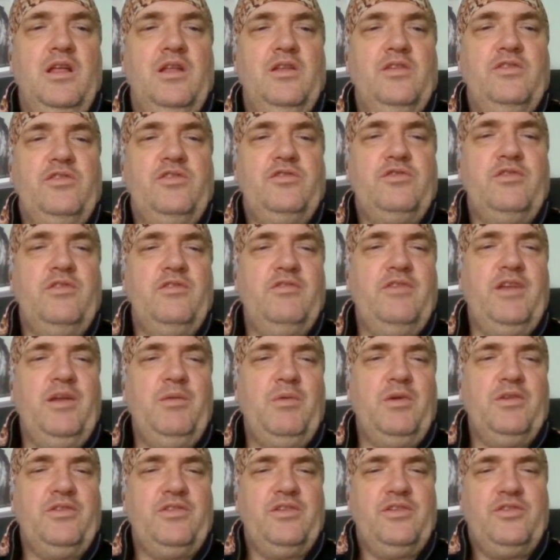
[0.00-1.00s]
just really
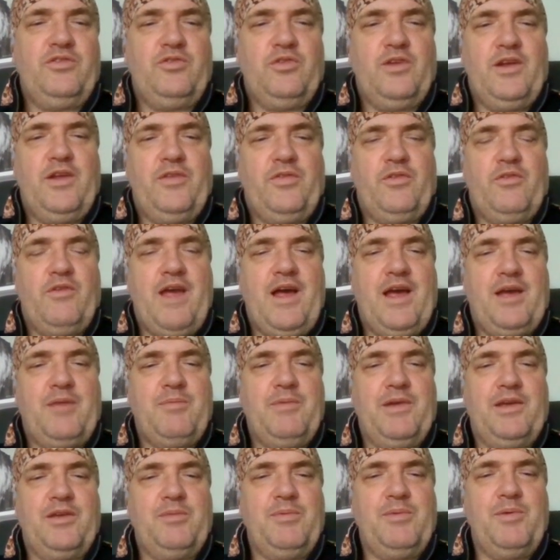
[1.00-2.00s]
want to sort out the rack,
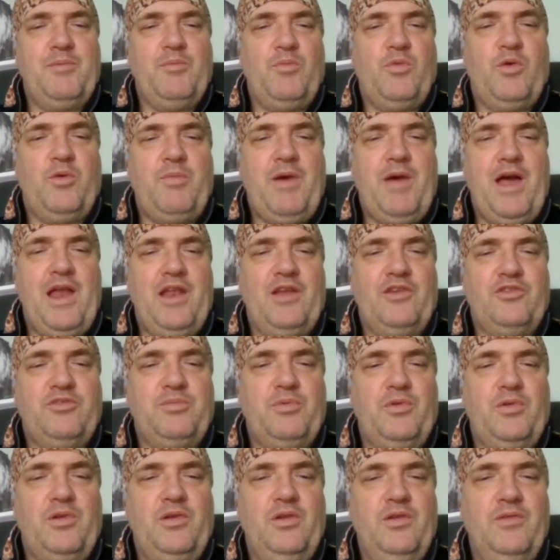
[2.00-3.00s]
make it a bit more
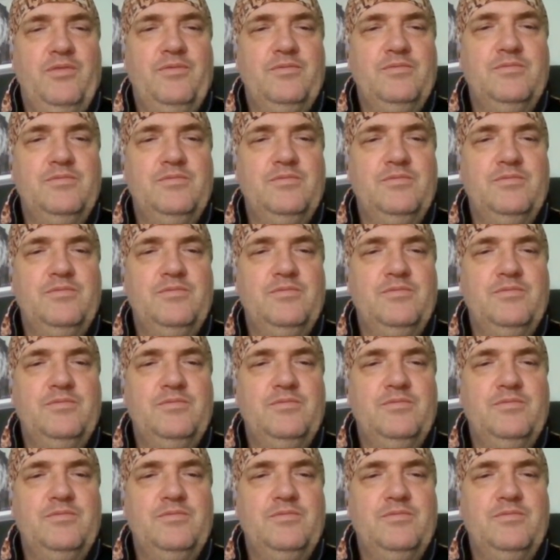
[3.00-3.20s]
palatable.